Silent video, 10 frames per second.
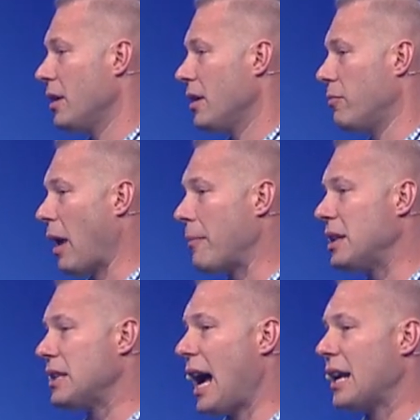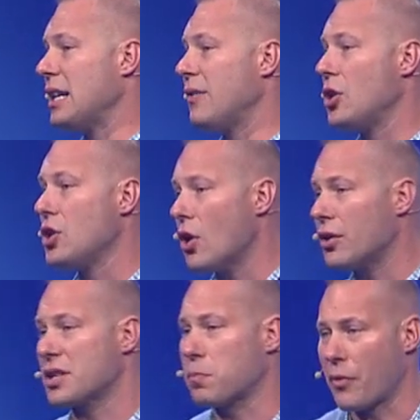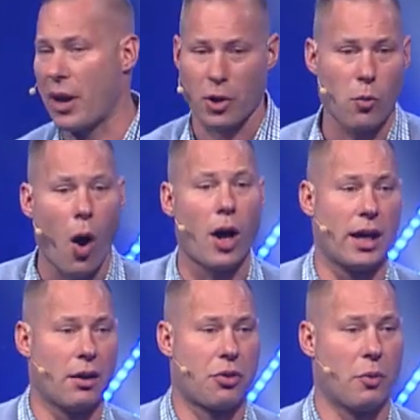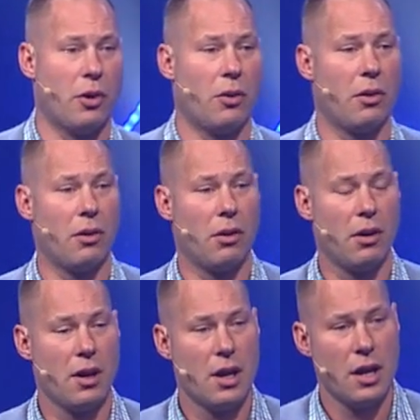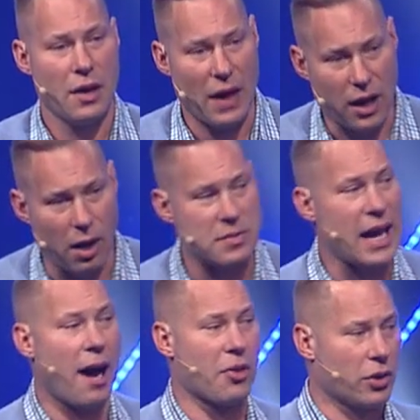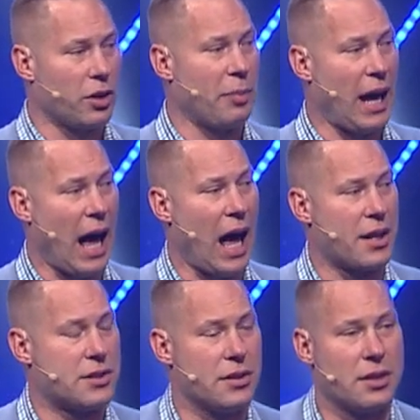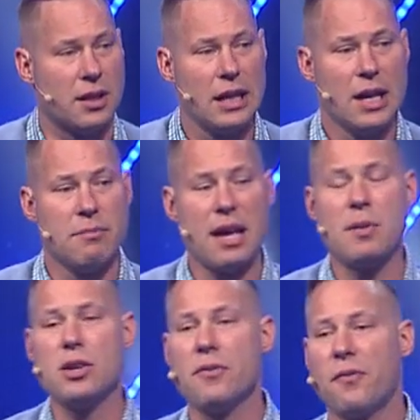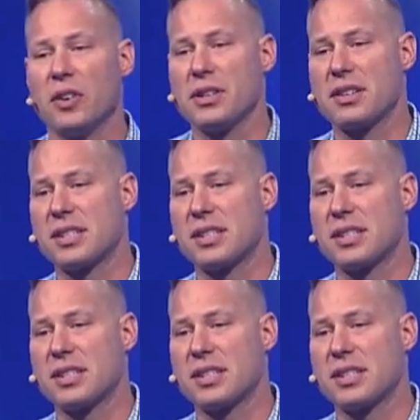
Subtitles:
If mommy and daddy even notice what they were walking through. And that comes out with a little bit of attitude. And maybe you're feeling the